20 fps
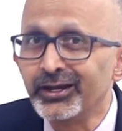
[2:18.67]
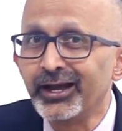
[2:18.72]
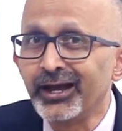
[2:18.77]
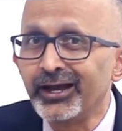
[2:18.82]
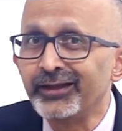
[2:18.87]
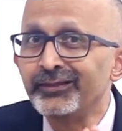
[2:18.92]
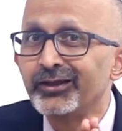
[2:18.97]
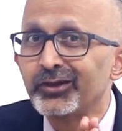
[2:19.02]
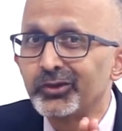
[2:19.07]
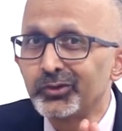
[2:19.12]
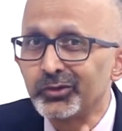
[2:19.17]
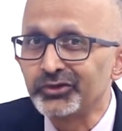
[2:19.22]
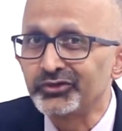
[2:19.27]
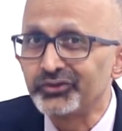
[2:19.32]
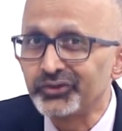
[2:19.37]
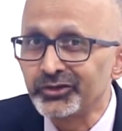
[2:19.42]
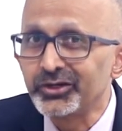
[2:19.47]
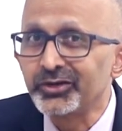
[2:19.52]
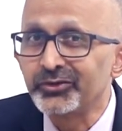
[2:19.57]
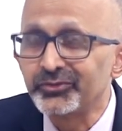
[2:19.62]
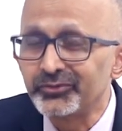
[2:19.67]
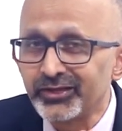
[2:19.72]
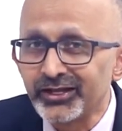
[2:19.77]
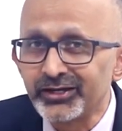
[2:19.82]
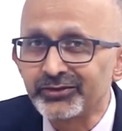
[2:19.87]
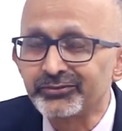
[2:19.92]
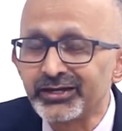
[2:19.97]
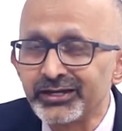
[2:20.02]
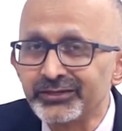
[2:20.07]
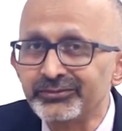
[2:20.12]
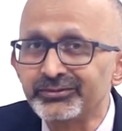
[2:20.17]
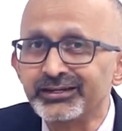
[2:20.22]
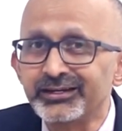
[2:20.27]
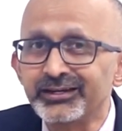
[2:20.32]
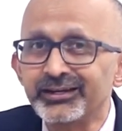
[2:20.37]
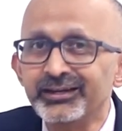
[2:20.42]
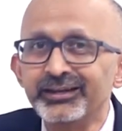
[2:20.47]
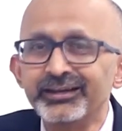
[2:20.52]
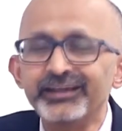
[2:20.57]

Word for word: and the question of survival